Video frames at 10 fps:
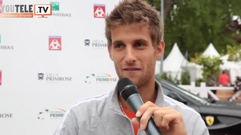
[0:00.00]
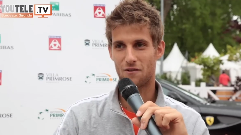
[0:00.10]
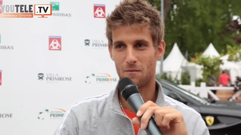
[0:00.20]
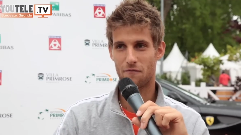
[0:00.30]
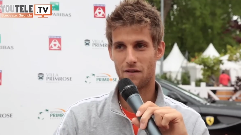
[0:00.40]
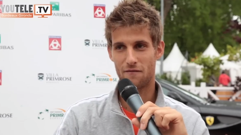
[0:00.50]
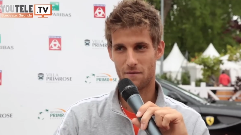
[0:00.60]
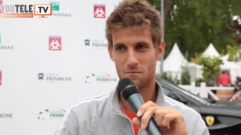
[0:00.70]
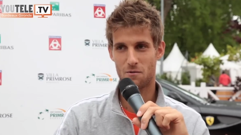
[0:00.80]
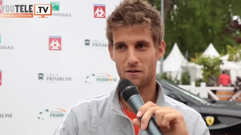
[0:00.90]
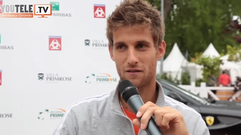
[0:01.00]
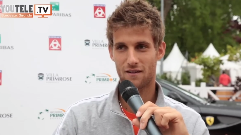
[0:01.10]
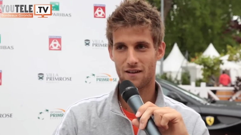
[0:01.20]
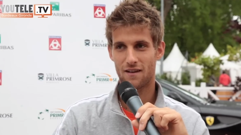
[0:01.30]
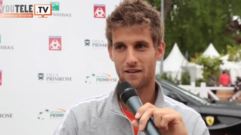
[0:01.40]
from five match points.
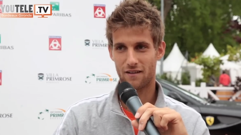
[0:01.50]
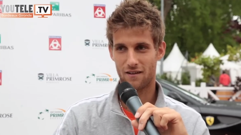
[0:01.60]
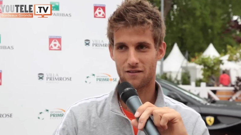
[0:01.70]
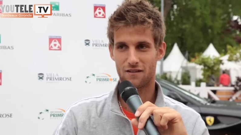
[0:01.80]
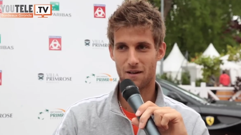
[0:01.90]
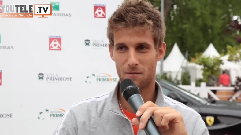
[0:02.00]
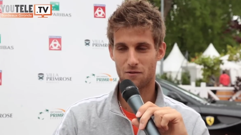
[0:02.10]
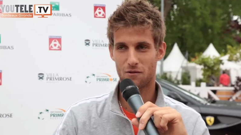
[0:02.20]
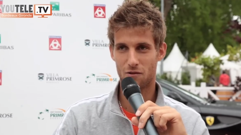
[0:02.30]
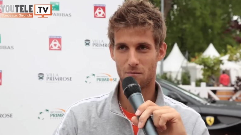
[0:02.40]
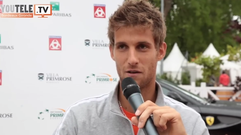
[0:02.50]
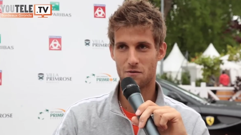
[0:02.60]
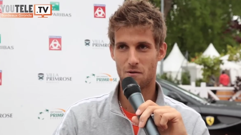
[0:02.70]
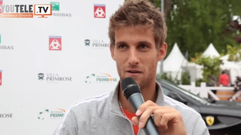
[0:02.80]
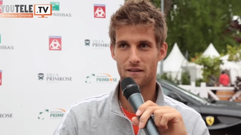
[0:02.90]
Singles and doubles also match
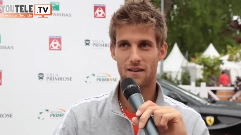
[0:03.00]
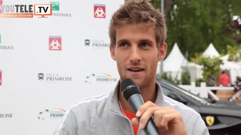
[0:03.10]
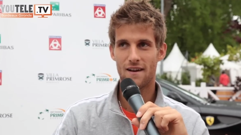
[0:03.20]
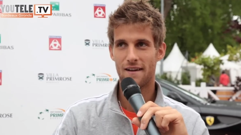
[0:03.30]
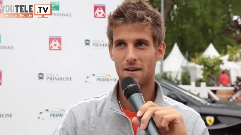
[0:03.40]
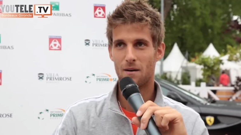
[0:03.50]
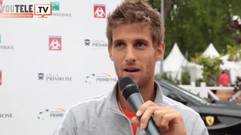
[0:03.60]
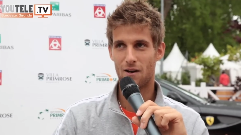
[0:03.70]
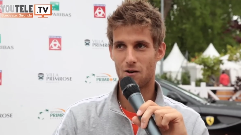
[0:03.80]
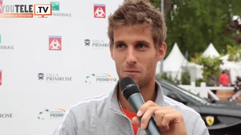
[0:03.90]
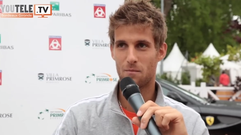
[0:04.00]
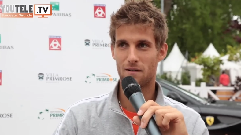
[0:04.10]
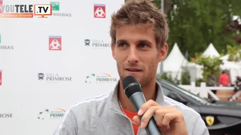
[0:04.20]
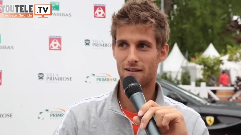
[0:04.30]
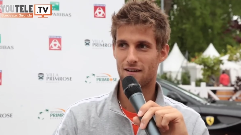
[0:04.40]
point. I hope
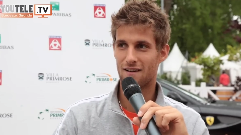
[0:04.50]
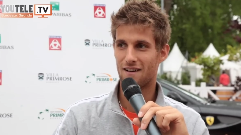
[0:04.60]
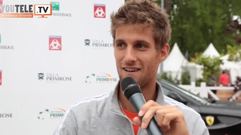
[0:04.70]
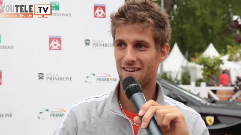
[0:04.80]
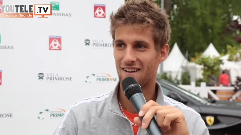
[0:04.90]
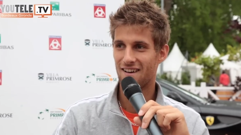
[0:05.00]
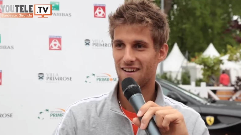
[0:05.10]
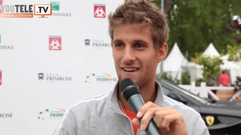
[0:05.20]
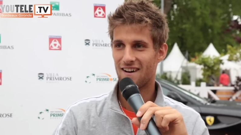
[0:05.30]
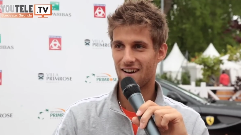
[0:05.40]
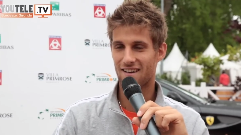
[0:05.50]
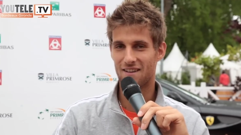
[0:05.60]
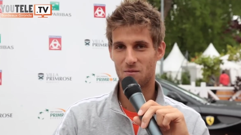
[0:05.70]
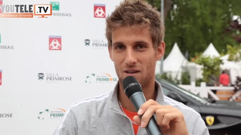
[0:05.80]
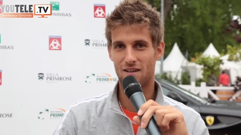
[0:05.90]
uh, I
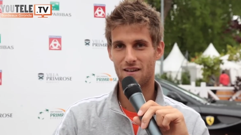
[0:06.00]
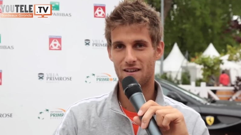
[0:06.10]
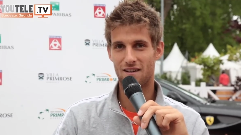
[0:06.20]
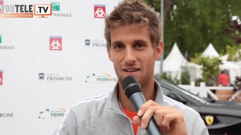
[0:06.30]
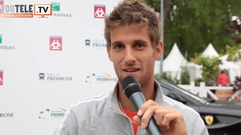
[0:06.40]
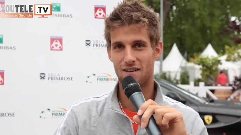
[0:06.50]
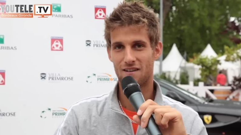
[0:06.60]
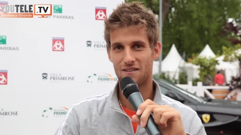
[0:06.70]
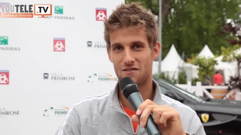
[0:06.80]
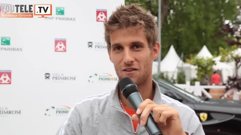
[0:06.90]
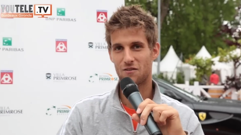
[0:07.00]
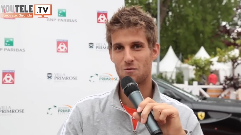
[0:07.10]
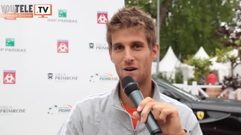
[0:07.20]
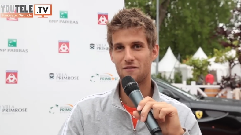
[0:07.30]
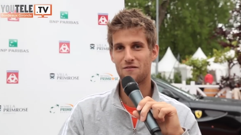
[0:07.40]
can win uh, just
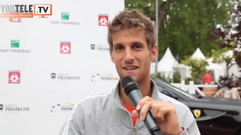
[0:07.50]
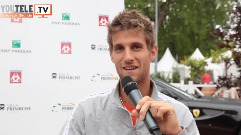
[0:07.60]
one thing